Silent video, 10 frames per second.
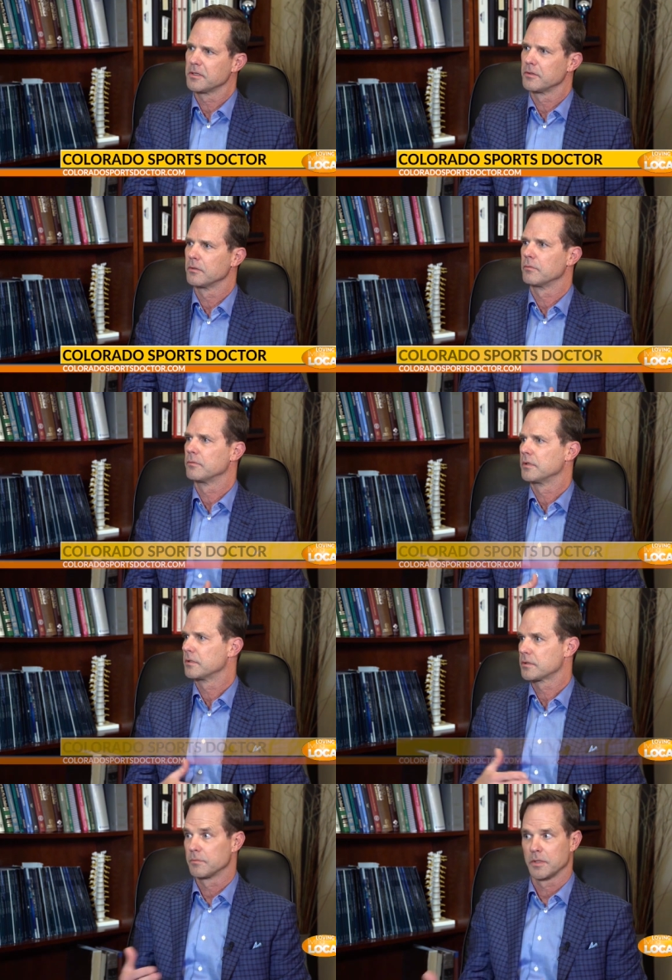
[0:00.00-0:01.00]
you know,
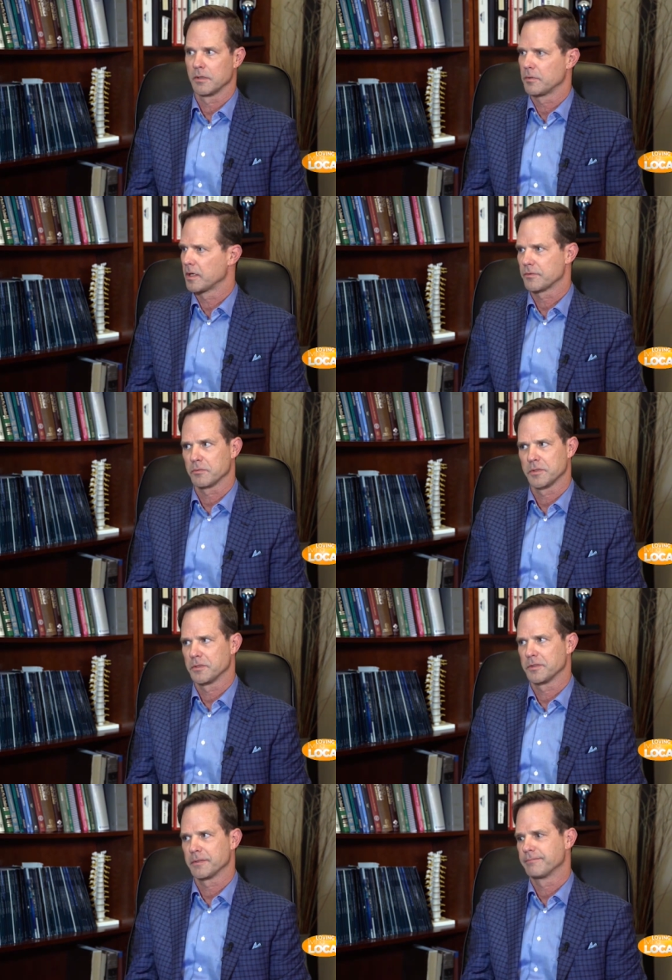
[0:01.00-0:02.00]
that someday we have to
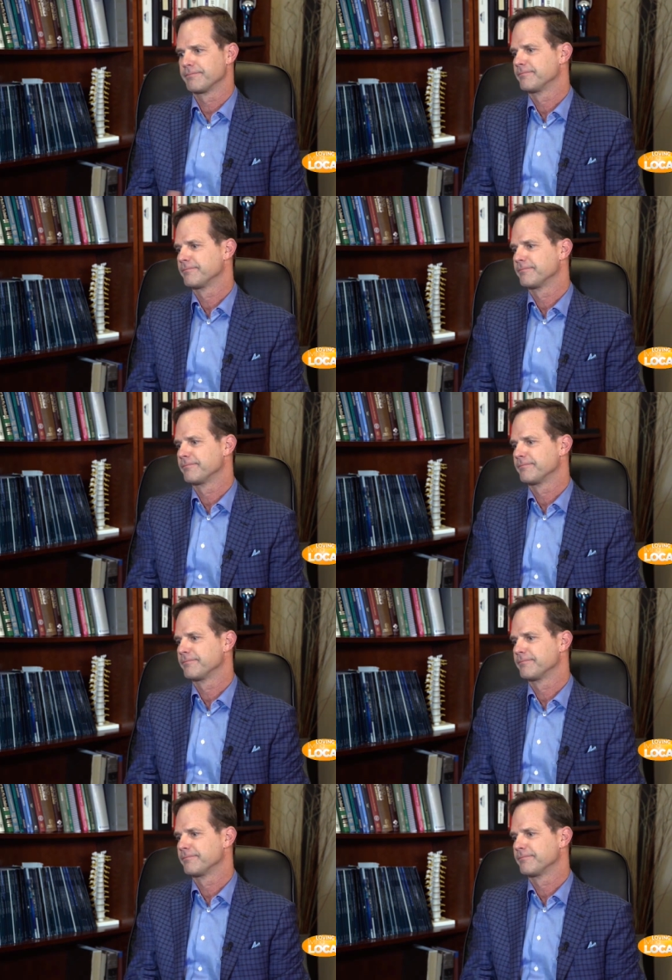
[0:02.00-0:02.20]
redo it.